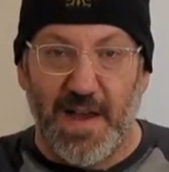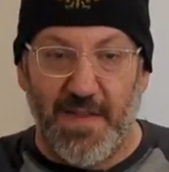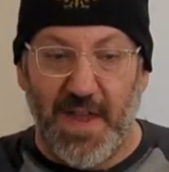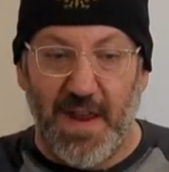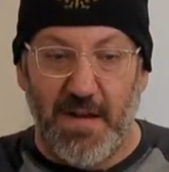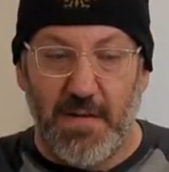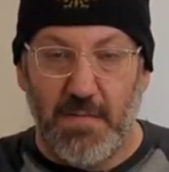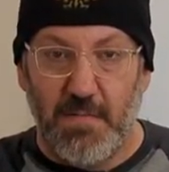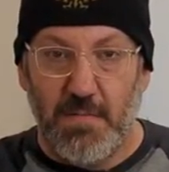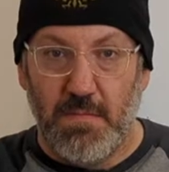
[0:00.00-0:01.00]
and then
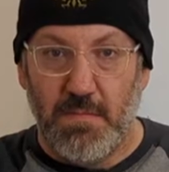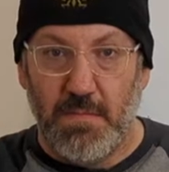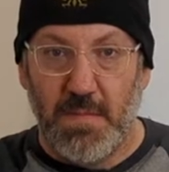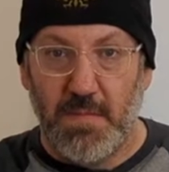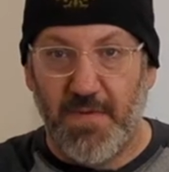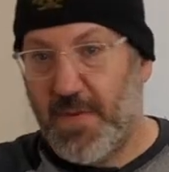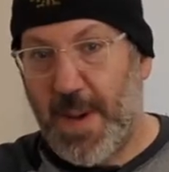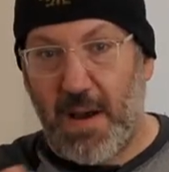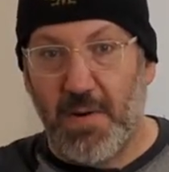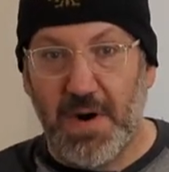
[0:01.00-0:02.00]
if the
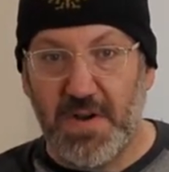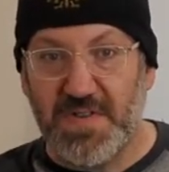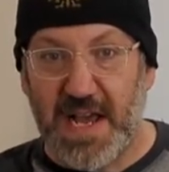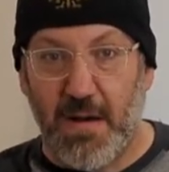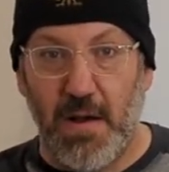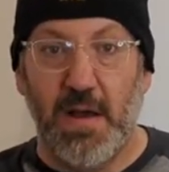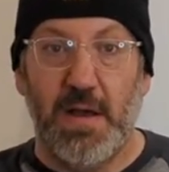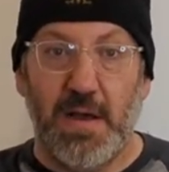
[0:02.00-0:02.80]
power goes out,